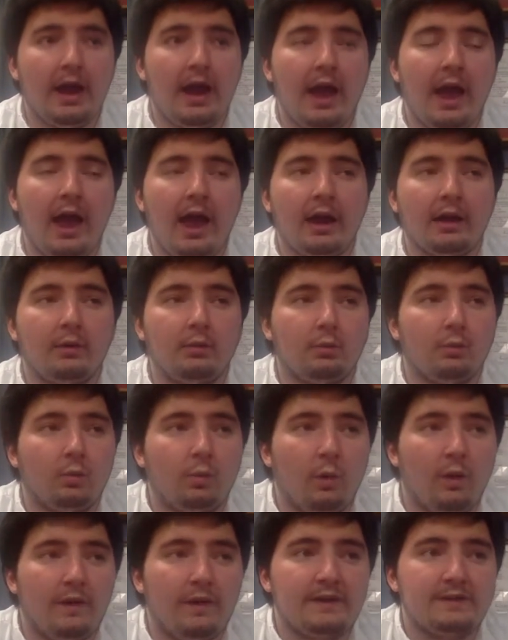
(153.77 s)
And
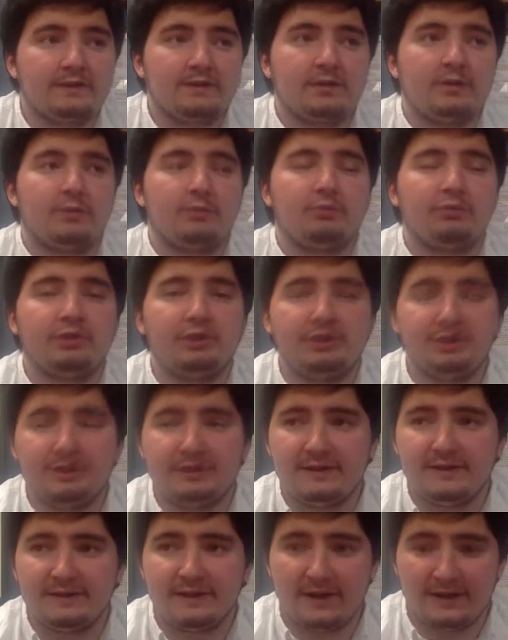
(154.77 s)
when they started preaching
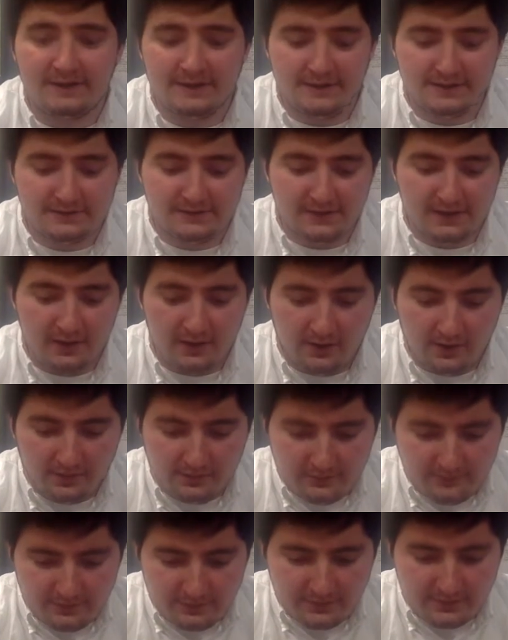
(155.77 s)
these ideas
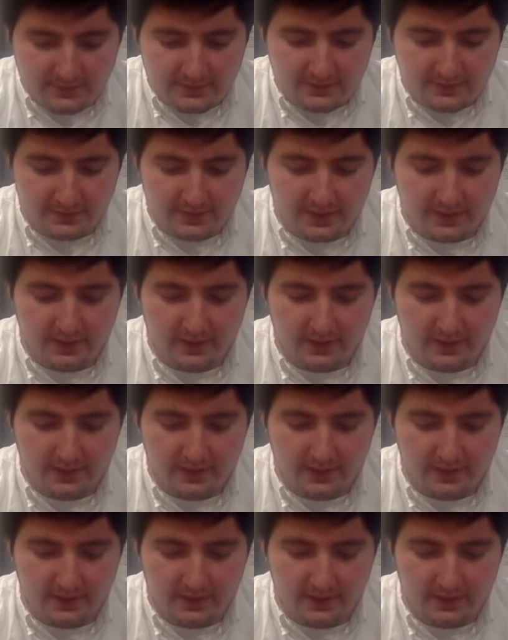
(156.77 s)
of the